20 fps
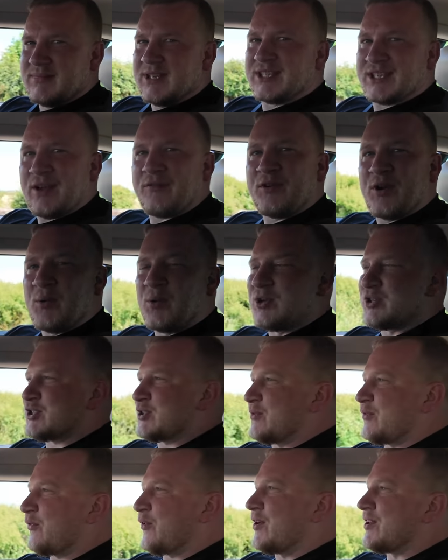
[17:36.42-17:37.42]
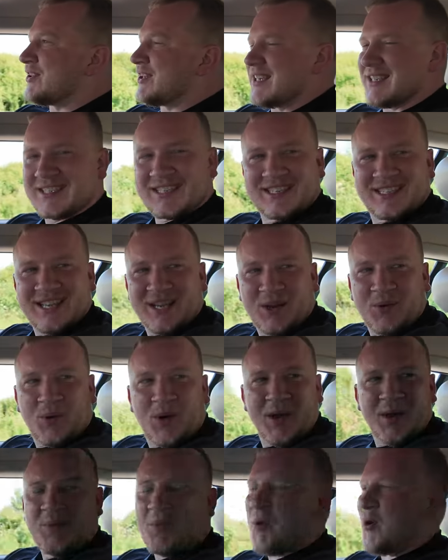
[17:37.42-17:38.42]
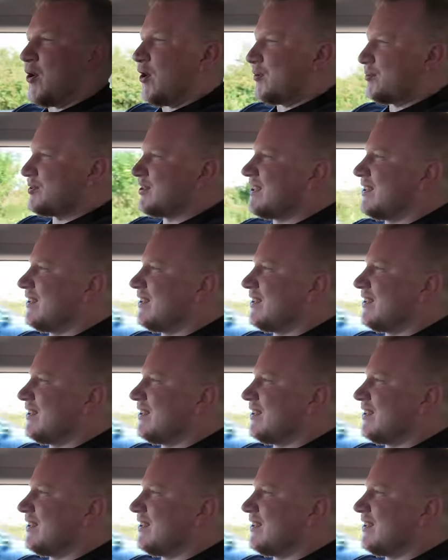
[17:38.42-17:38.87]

It definitely wants some front discs, they're quite warped.